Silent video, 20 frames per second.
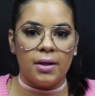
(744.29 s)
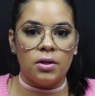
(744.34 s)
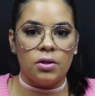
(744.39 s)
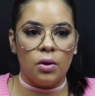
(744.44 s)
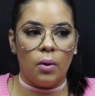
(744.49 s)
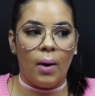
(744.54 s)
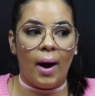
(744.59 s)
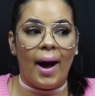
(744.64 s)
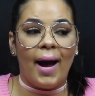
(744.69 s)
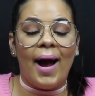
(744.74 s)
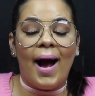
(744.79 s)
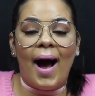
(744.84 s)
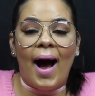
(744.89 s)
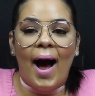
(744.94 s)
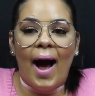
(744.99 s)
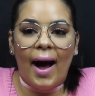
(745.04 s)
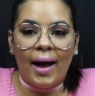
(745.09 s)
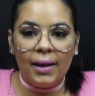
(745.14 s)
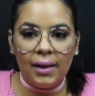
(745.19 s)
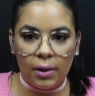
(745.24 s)
So I
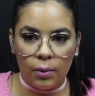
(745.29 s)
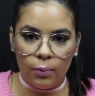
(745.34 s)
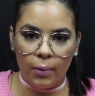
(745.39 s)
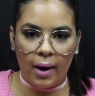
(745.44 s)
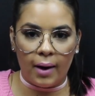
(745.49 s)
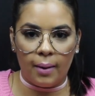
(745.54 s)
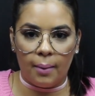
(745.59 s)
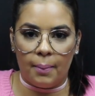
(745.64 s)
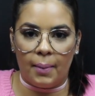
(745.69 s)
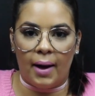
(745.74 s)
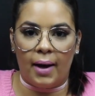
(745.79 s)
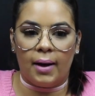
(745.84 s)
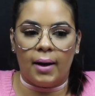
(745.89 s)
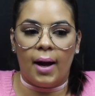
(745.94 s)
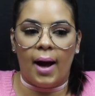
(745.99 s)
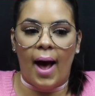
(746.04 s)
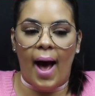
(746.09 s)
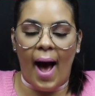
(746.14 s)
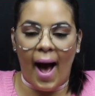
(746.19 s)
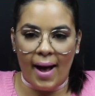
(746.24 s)
highly
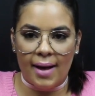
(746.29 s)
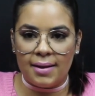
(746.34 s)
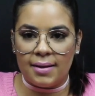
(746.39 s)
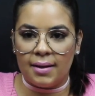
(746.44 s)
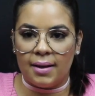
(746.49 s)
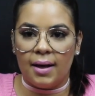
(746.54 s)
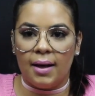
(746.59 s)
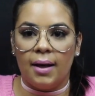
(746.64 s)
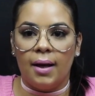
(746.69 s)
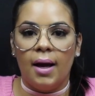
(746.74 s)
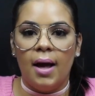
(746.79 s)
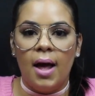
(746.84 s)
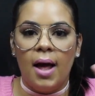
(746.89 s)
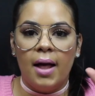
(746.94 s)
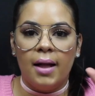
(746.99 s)
recommend asking